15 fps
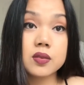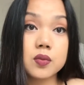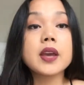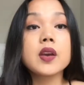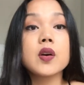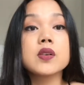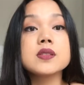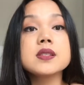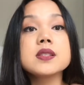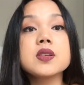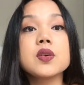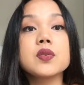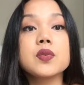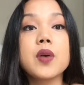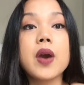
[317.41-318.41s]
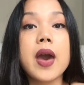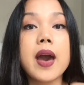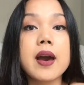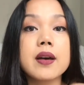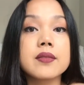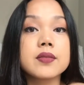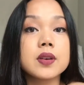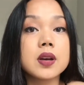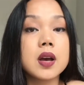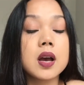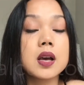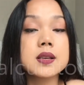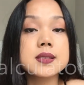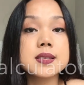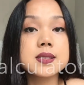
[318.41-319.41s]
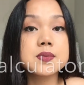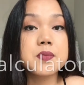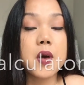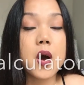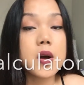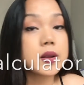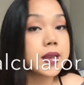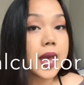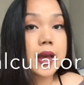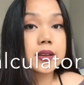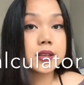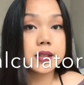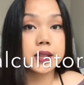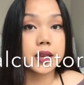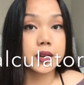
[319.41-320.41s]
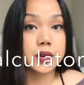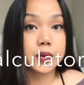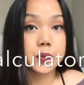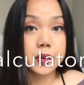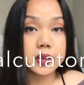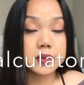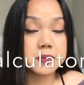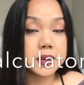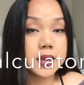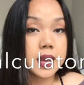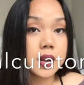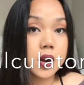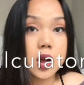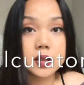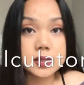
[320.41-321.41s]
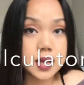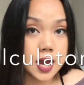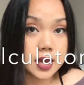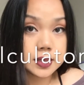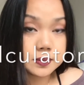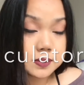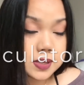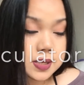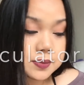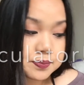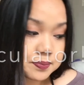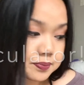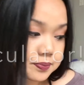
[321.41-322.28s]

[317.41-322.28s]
I also have a small calculator with me at all times.